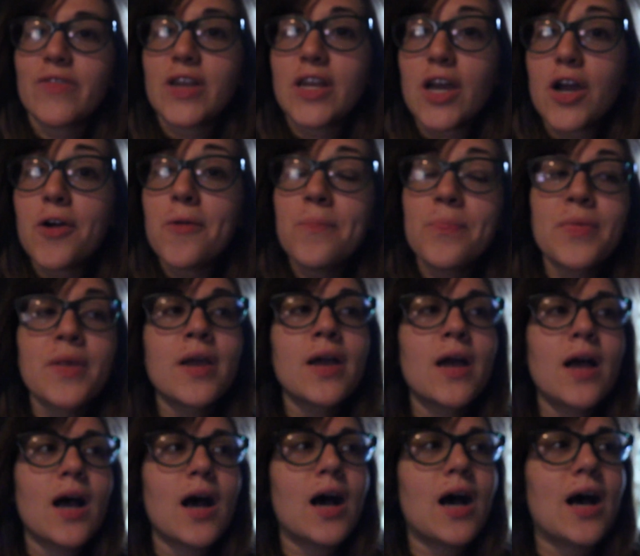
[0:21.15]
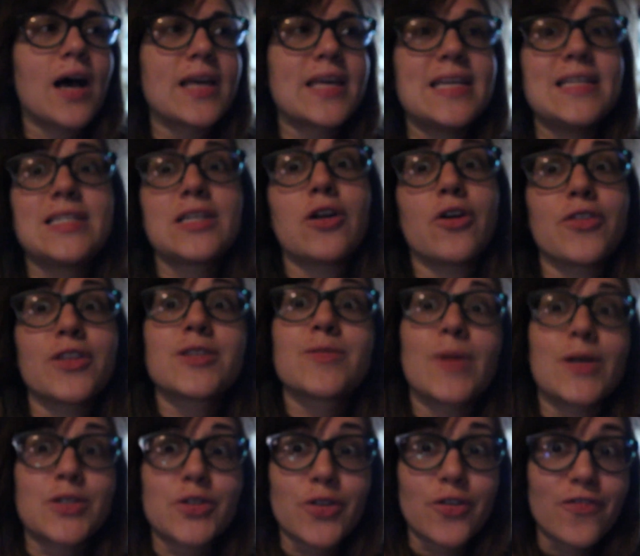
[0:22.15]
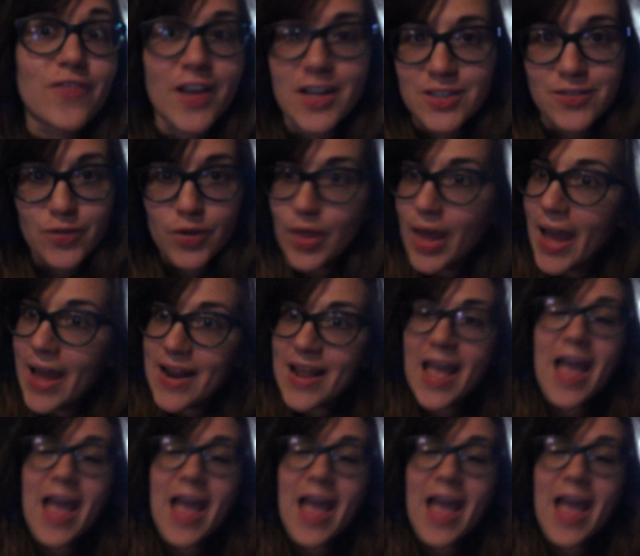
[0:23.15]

video. He did all the special effects for that,